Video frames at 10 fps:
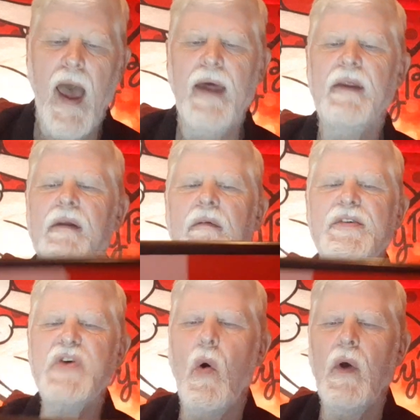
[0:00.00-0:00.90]
And
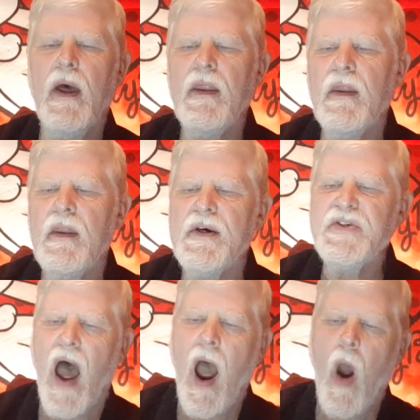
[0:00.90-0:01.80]
so, in
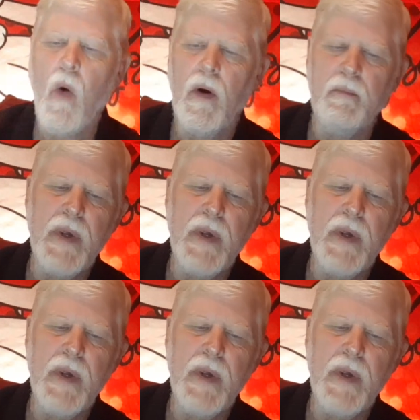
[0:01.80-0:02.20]
this hour,